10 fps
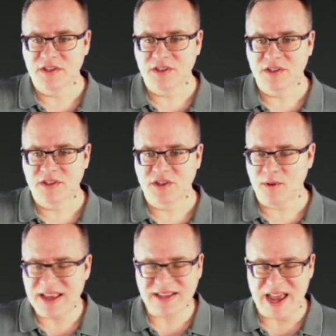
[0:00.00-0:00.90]
So it
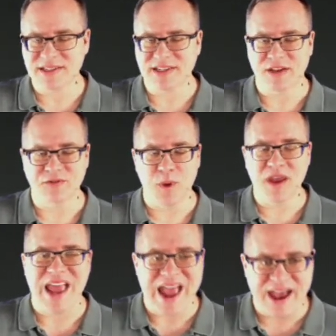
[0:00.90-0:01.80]
has to ask itself, do I
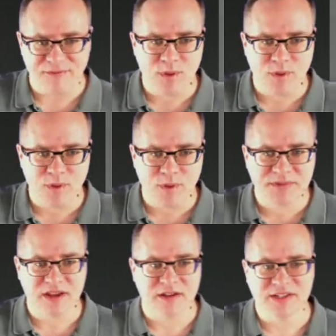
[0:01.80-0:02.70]
even have a
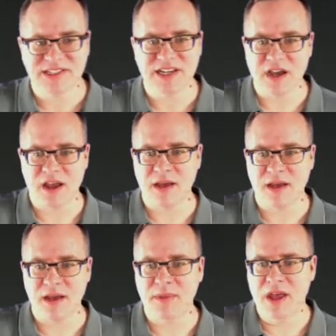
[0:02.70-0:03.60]
website called
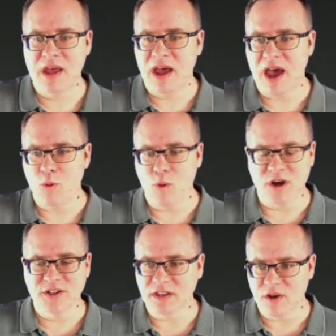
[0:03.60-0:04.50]
Disney.com?
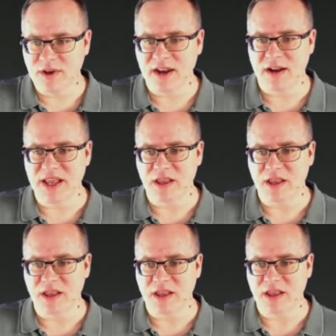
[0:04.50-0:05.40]
Where's it located on my
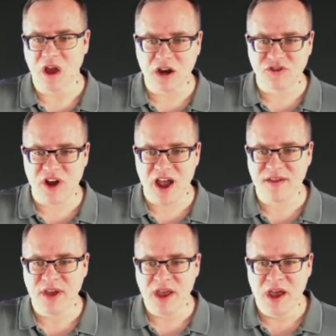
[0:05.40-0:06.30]
local hard
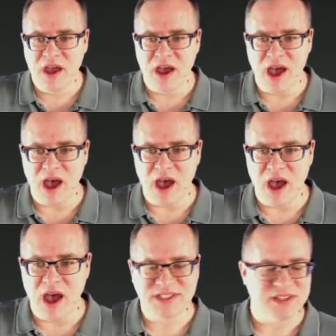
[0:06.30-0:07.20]
drive?
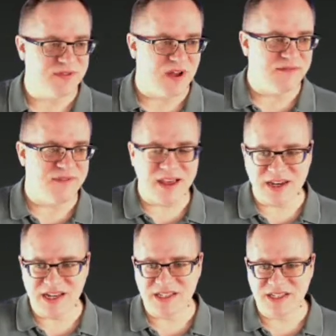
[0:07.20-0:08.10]
What's the default file
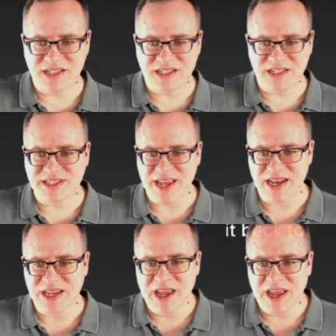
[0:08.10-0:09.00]
that needs to be
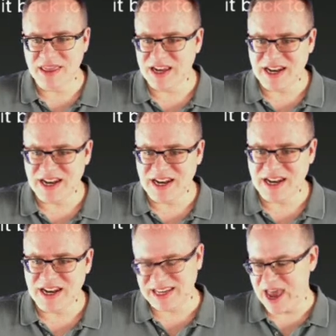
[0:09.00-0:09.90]
sent? And then it has
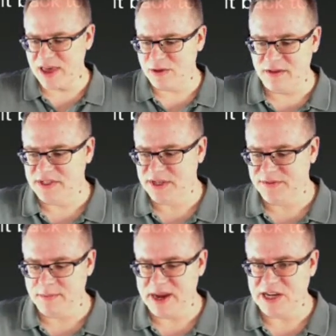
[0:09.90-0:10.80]
to gather all of this
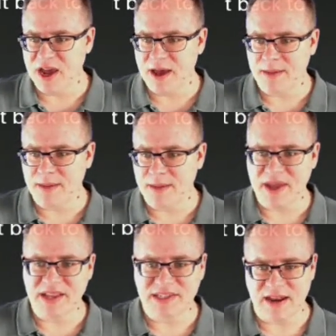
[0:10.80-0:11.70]
information up
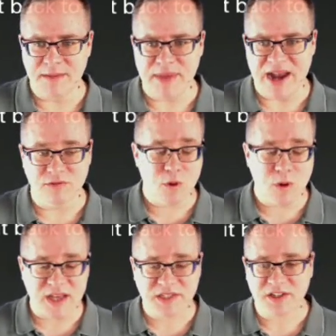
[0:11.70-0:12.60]
and send it back to the
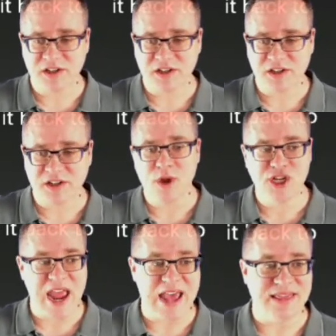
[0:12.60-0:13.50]
requester, which
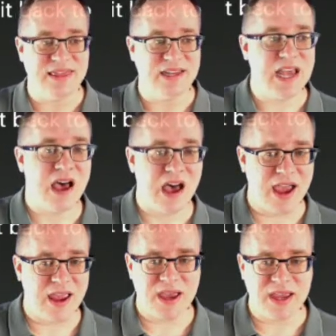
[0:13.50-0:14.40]
at the
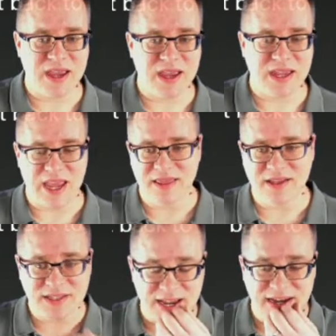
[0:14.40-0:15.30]
time, again, this
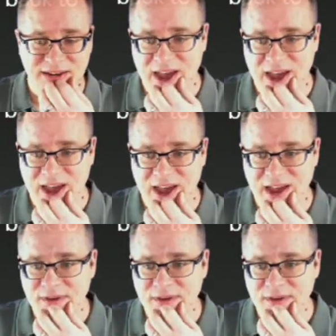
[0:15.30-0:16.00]
is 95,